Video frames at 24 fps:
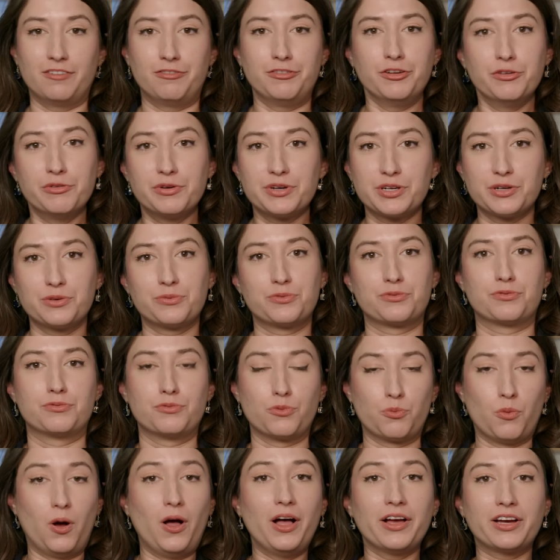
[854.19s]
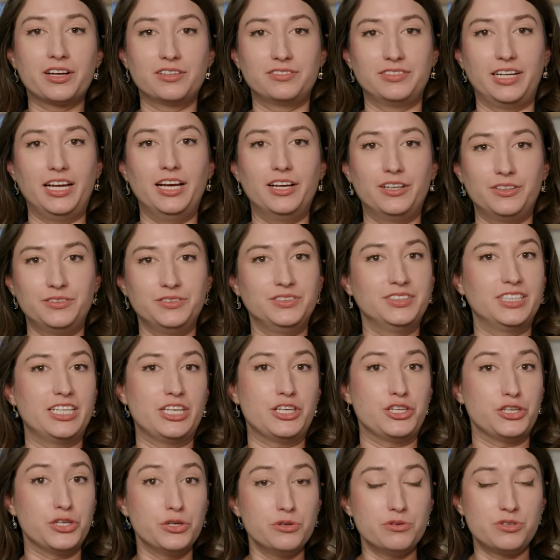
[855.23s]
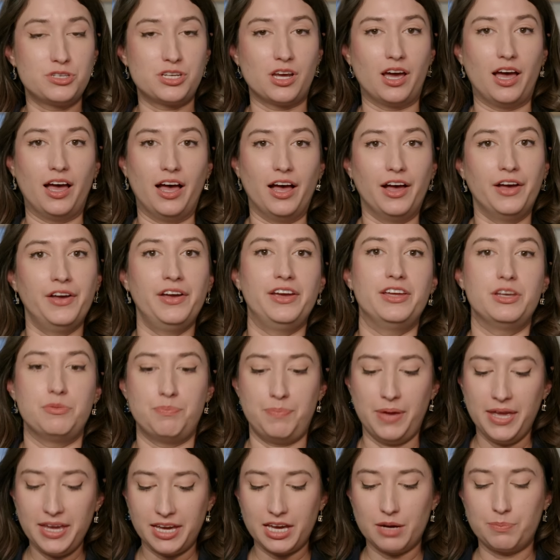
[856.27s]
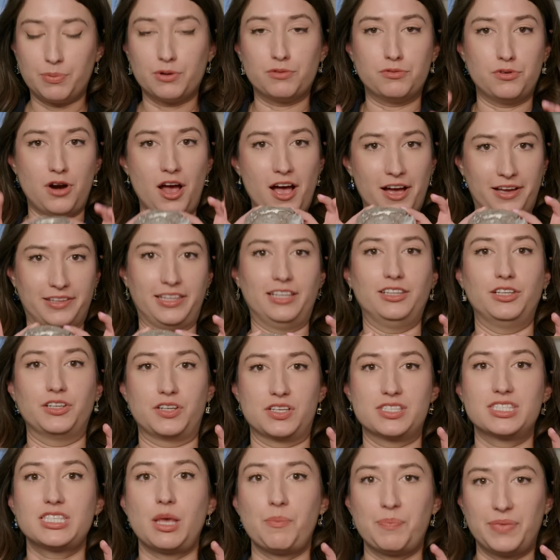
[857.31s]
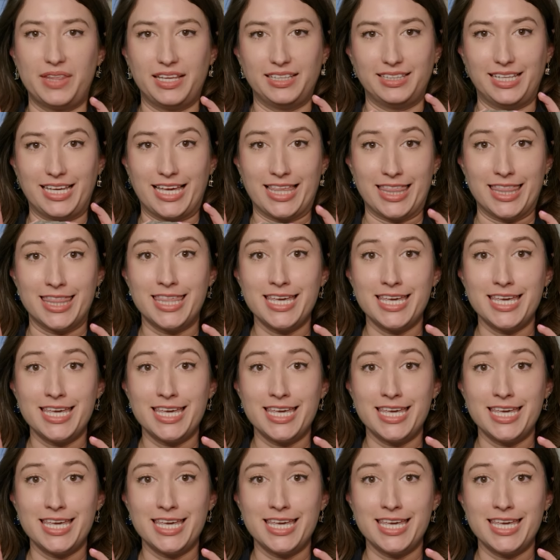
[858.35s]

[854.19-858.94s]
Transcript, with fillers: If you were to walk around in Utah and pick up a rock that looks something like